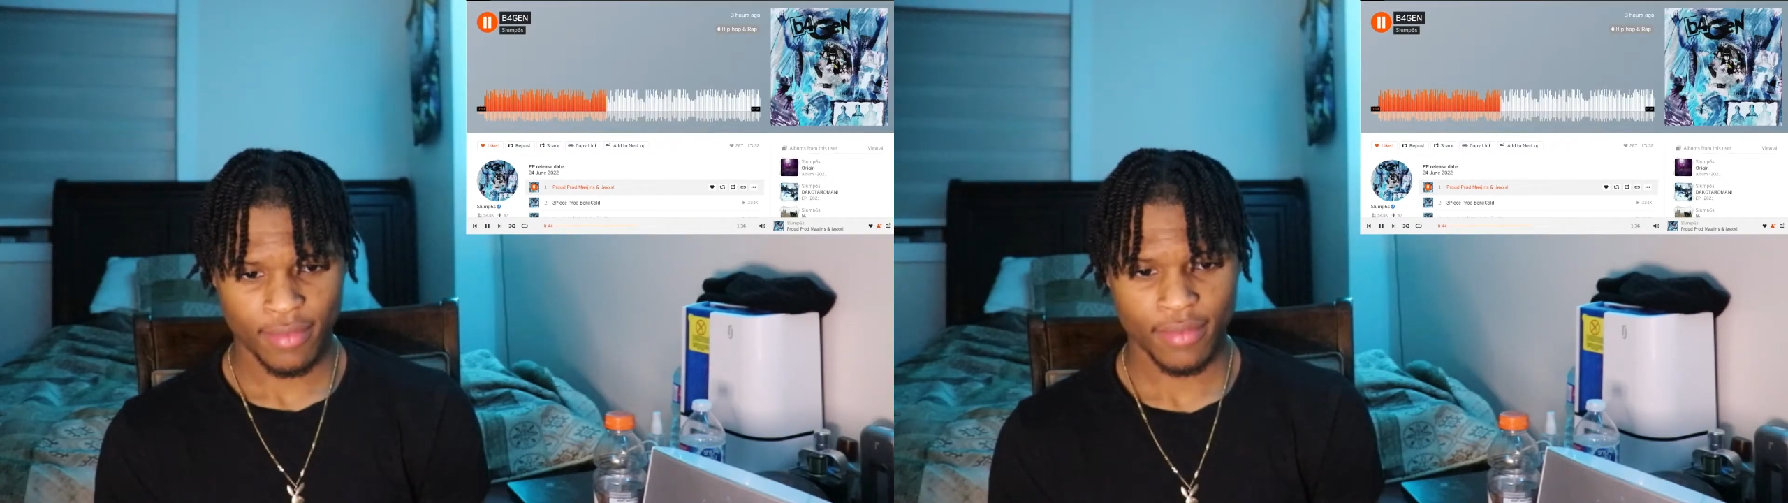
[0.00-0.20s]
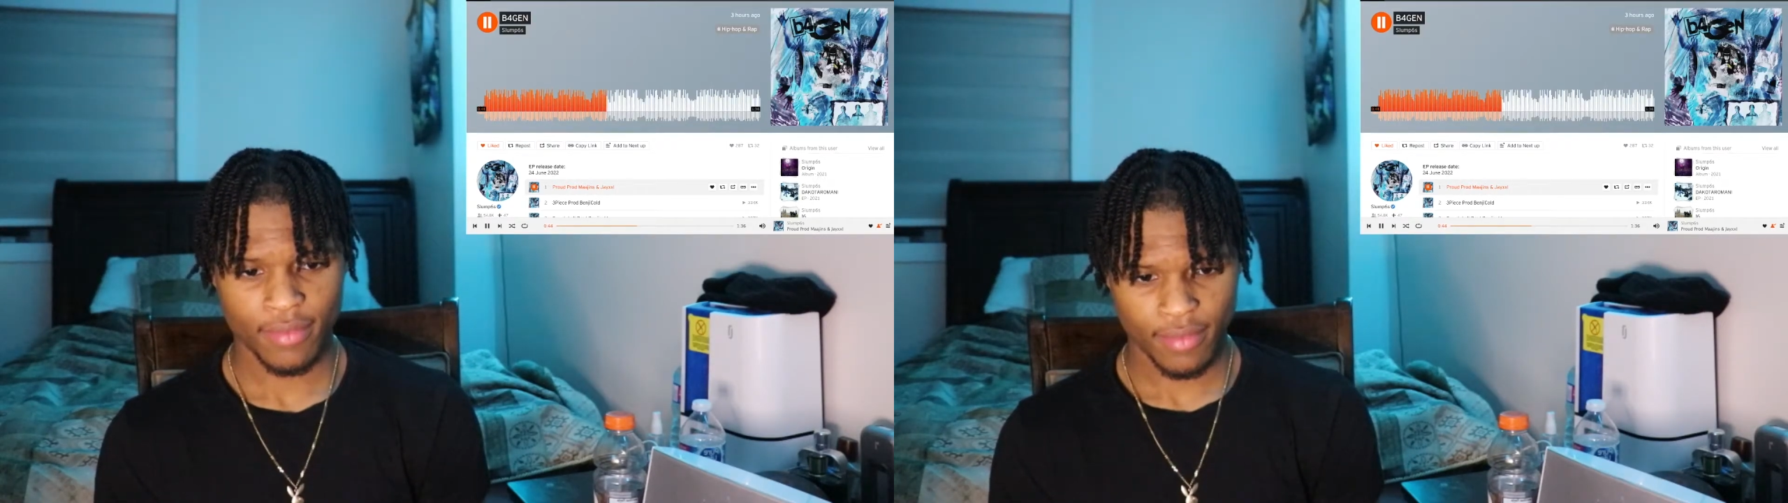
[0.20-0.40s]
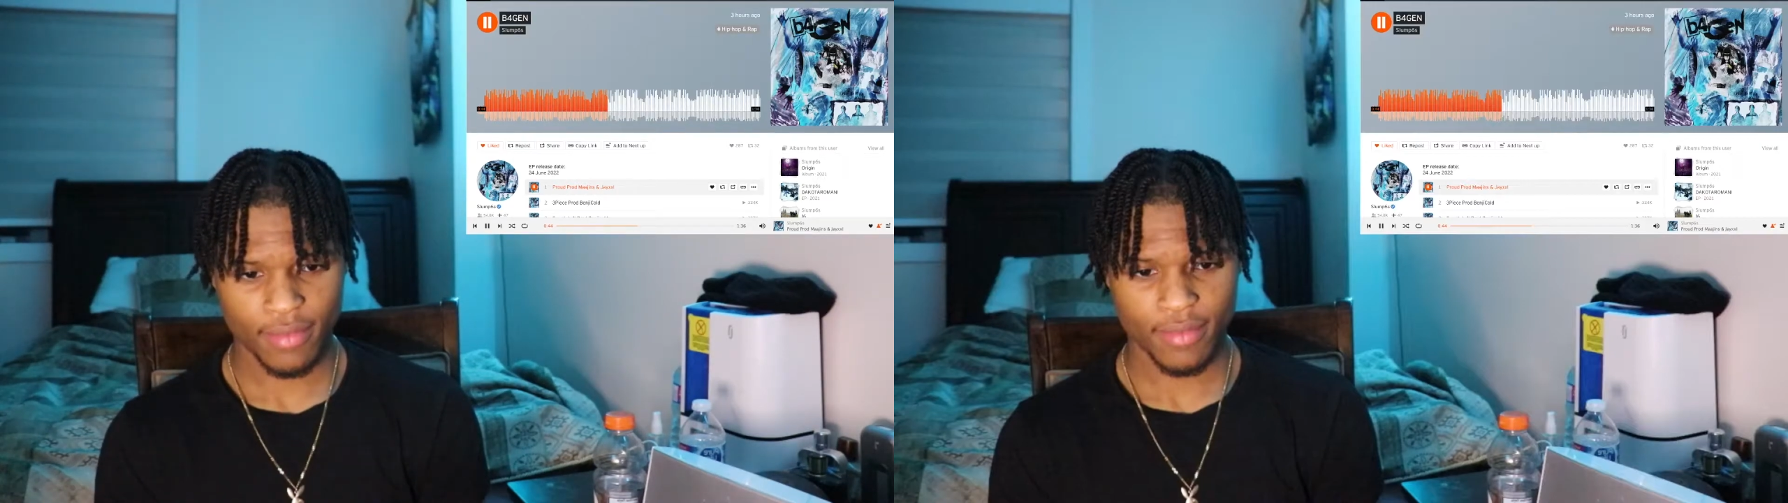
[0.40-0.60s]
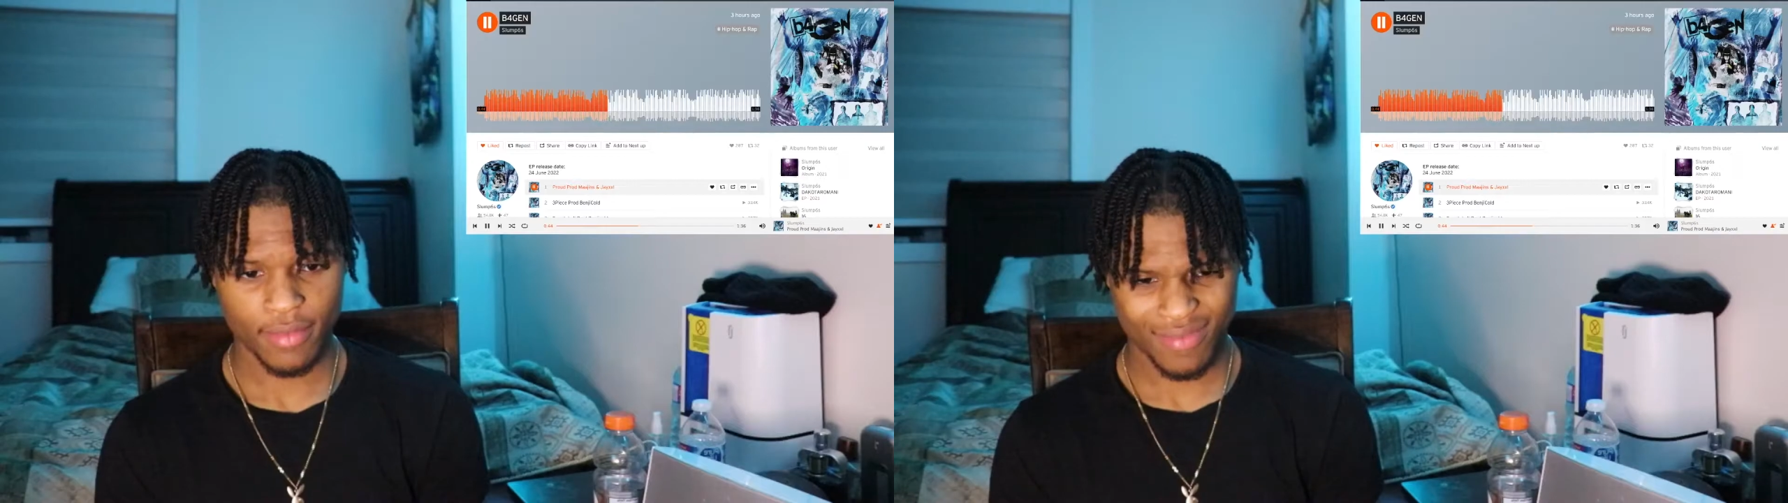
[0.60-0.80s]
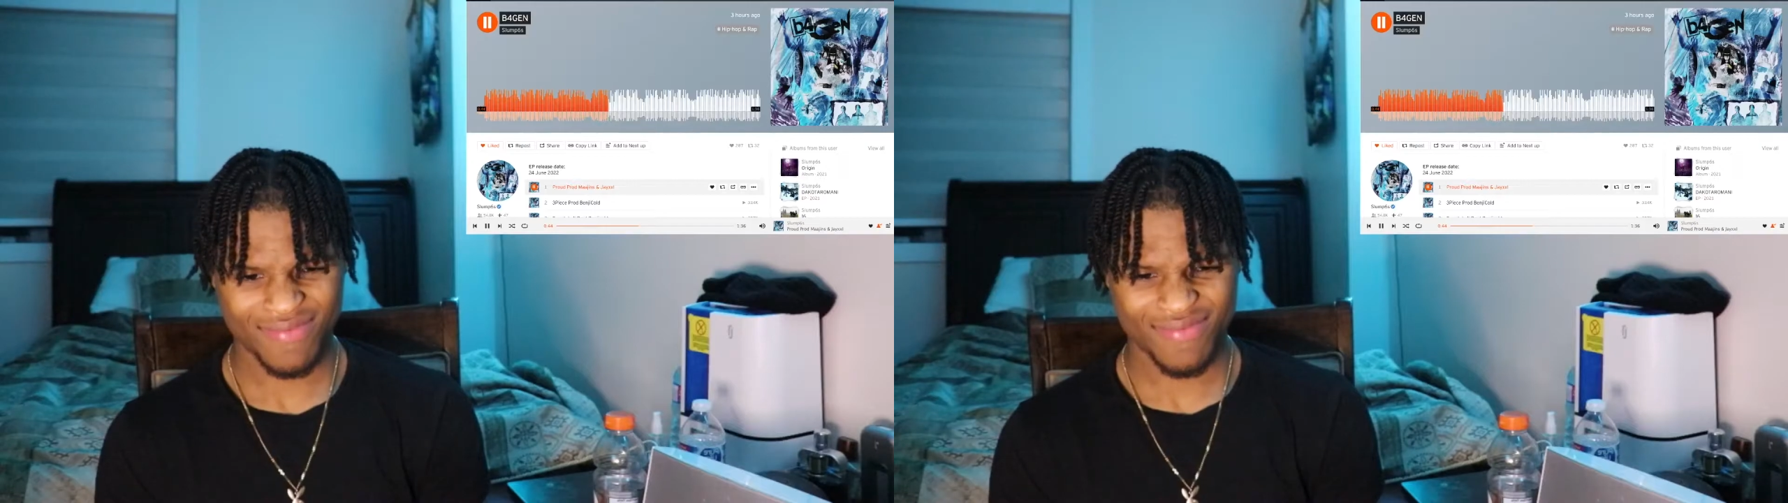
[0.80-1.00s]
Drake,
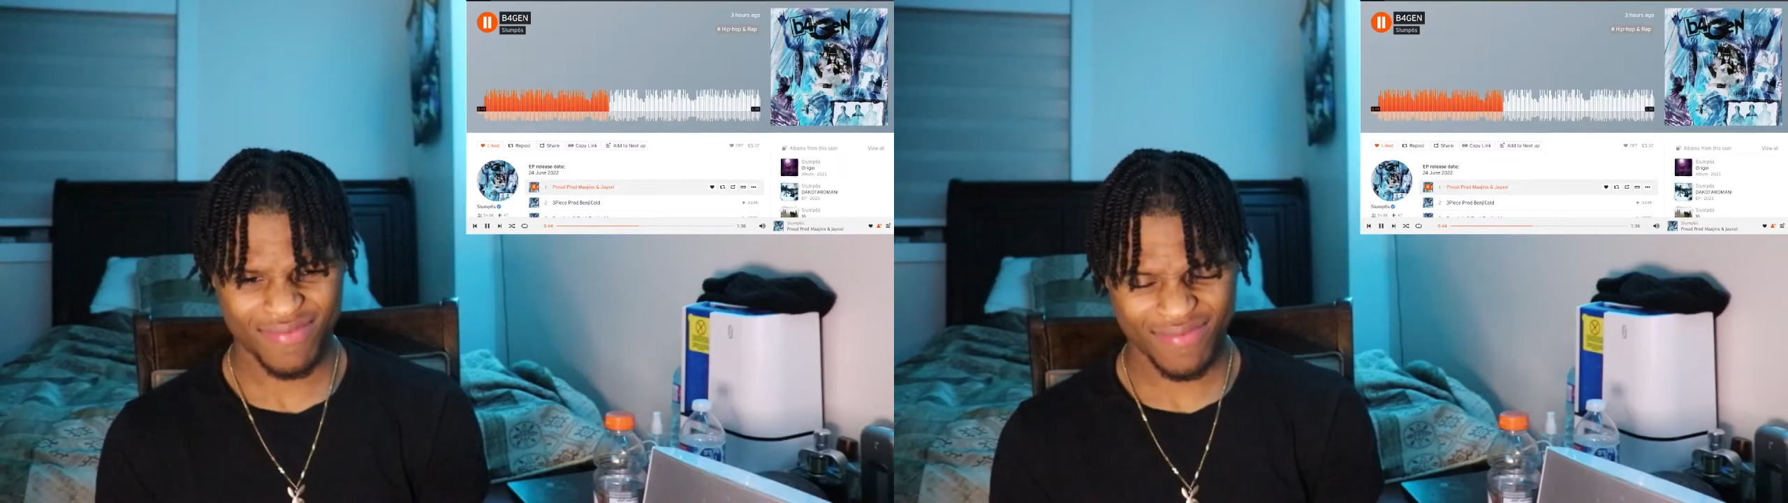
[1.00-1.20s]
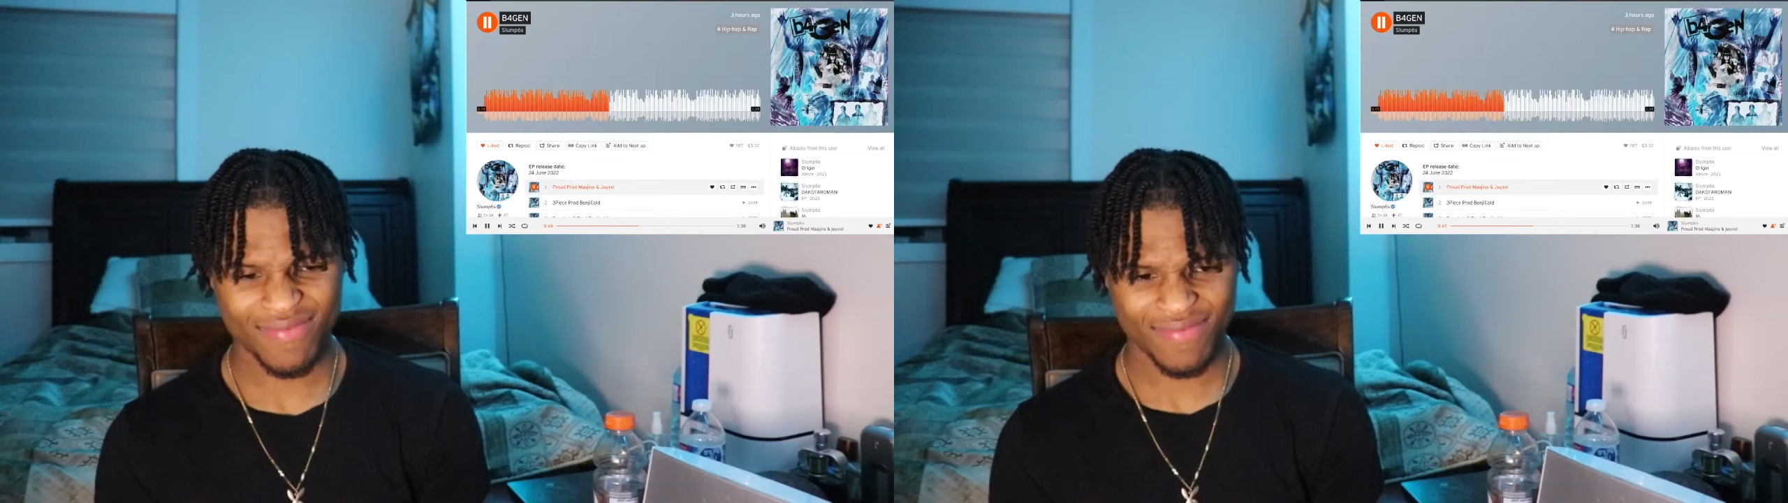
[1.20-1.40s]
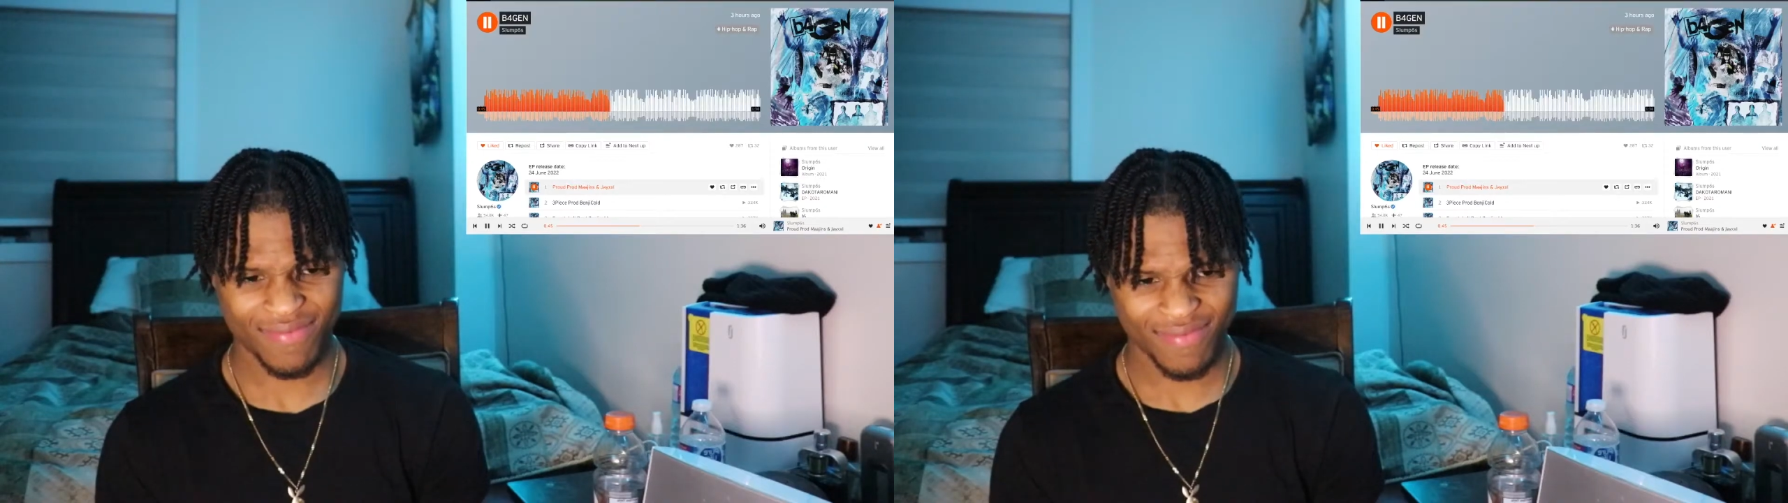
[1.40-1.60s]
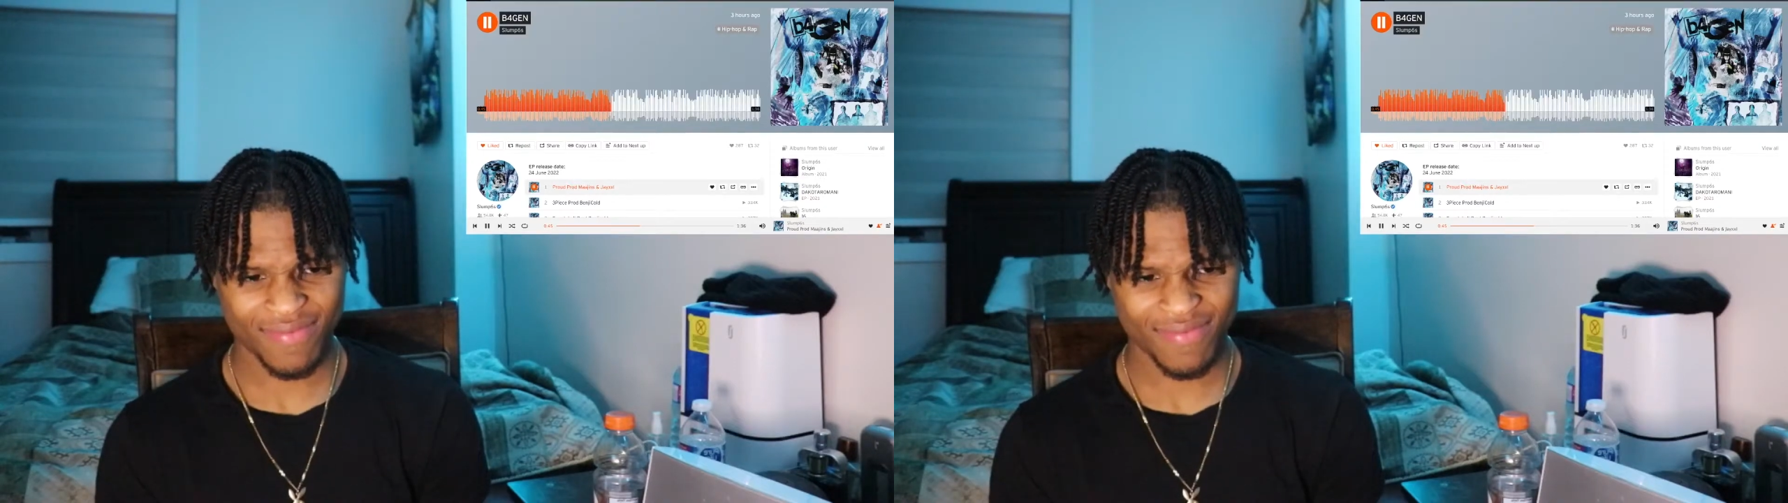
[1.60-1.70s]
putting the nigga away.